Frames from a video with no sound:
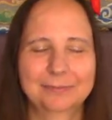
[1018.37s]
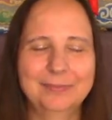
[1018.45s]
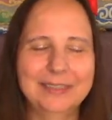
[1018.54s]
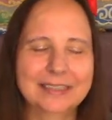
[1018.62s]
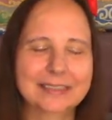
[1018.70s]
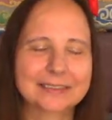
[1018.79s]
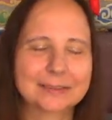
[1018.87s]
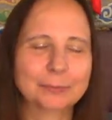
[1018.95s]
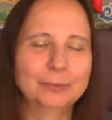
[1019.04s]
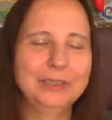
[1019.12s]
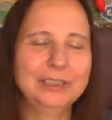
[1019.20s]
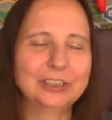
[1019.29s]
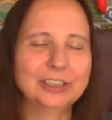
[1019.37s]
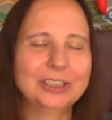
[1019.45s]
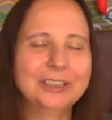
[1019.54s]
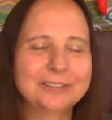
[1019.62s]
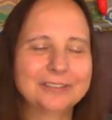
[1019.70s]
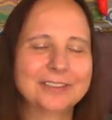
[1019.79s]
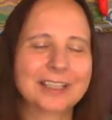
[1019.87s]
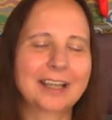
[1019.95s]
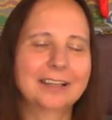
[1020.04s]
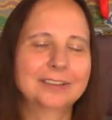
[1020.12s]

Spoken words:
because we shift and